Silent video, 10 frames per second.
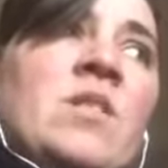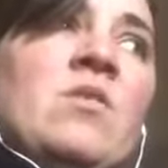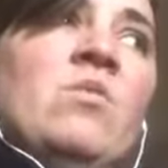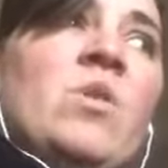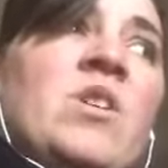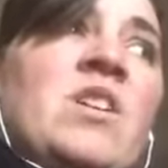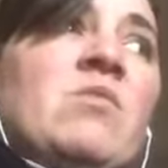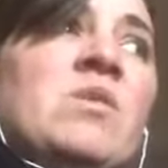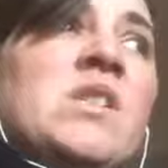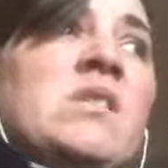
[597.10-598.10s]
Well, it
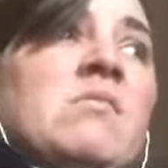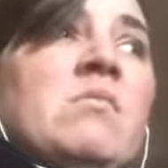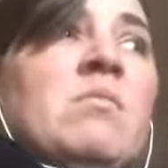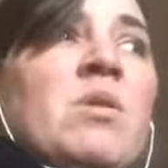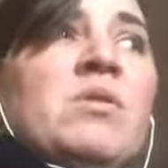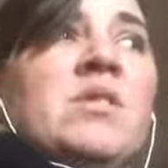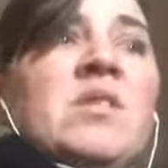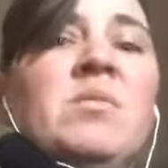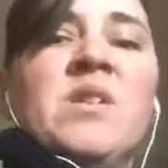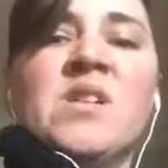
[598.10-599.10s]
was mostly
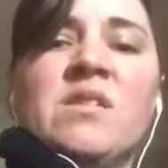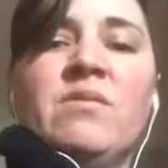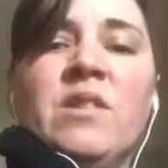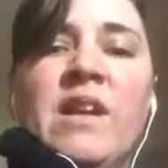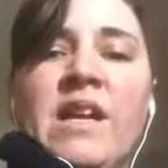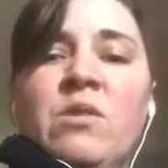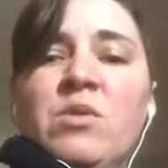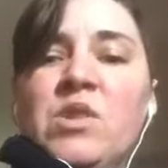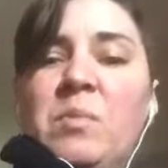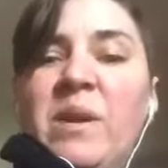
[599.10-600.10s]
because of a
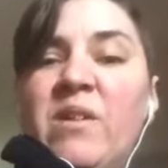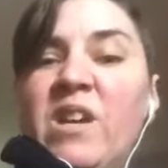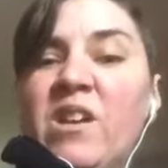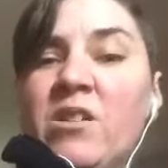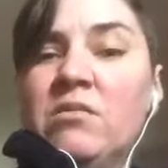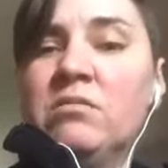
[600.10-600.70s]
language barrier,